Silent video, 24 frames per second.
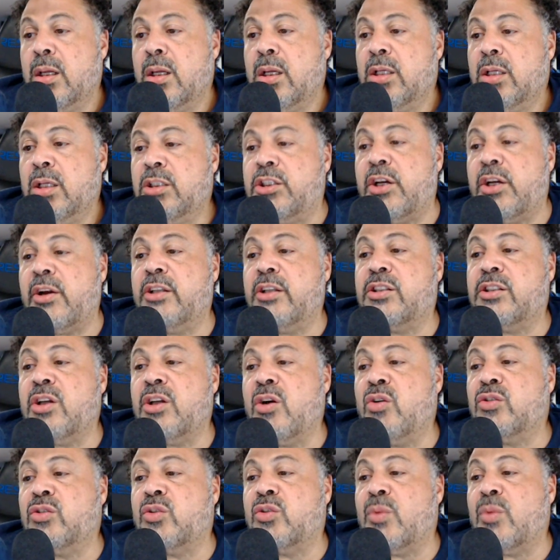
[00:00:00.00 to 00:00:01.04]
Jerry
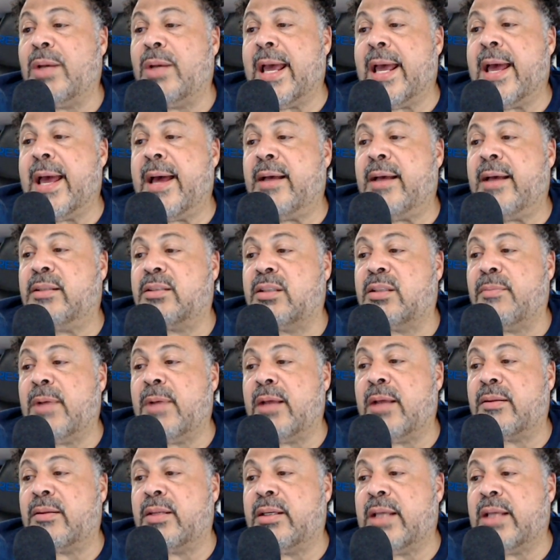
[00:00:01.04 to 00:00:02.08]
Jones, when asked
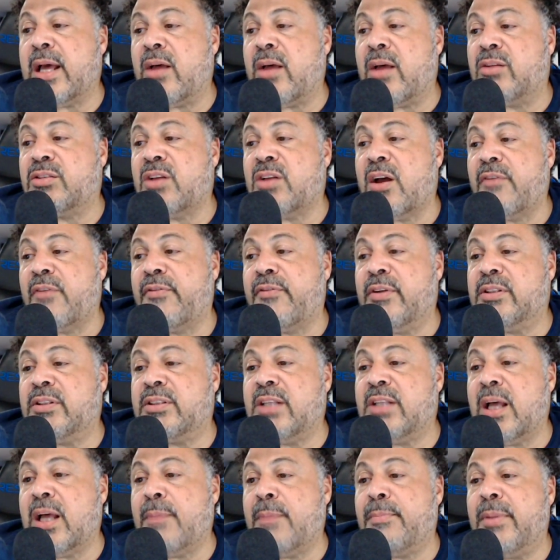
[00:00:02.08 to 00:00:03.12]
about the Dallas offense
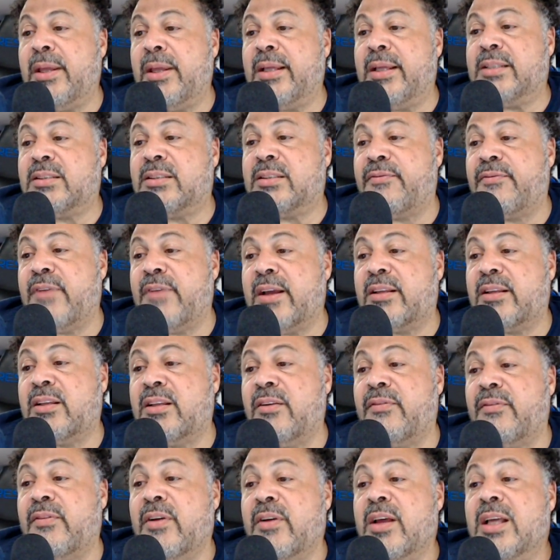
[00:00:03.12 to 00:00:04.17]
not being as
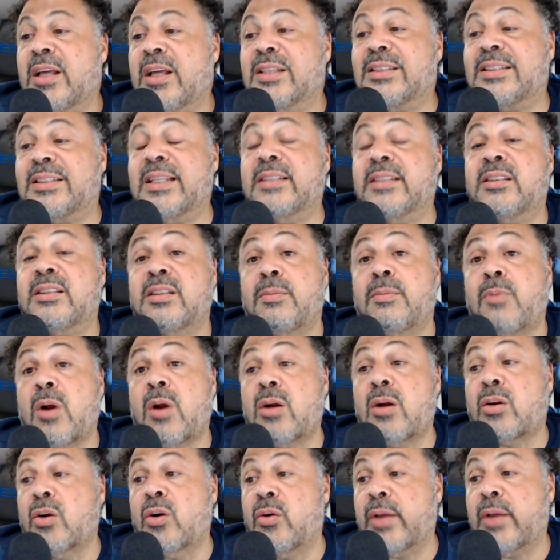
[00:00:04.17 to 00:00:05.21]
effective since the
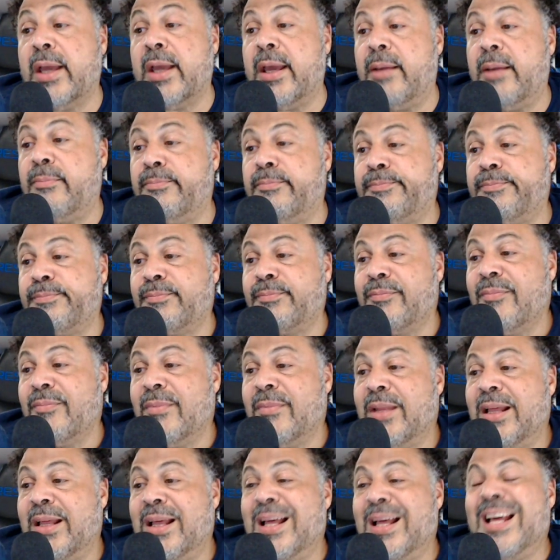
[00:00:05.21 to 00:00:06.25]
Bronco game.
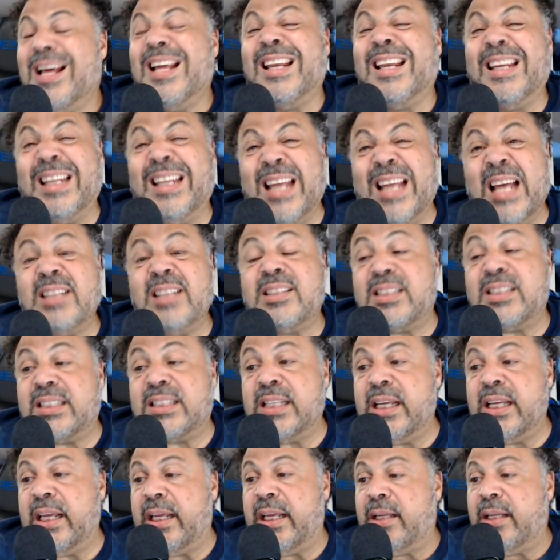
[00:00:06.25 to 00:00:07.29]
Let's
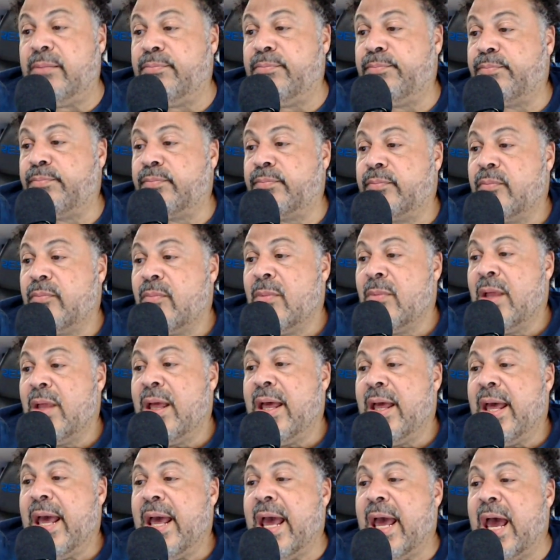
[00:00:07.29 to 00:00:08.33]
see.
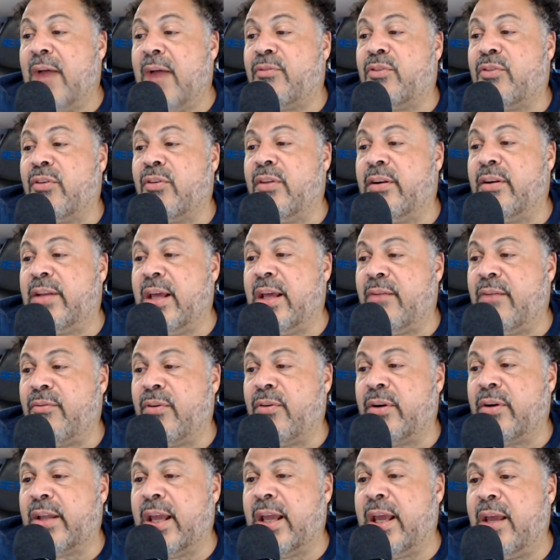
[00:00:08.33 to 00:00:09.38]
After the
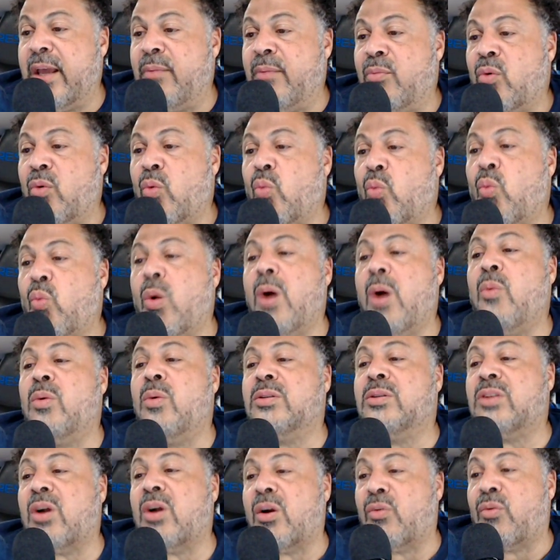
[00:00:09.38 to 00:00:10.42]
Denver game, what
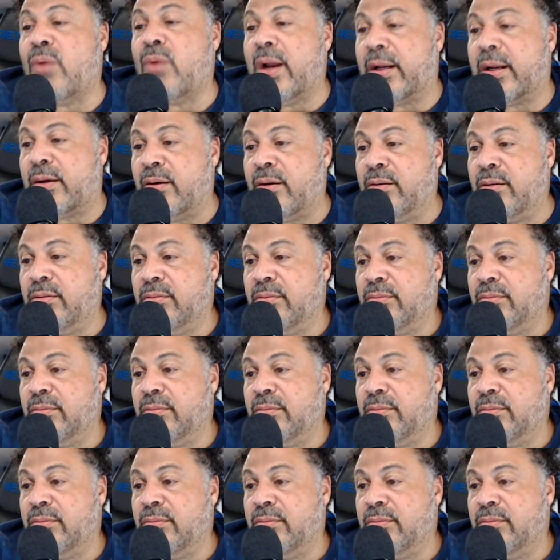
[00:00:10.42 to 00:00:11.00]
was our record?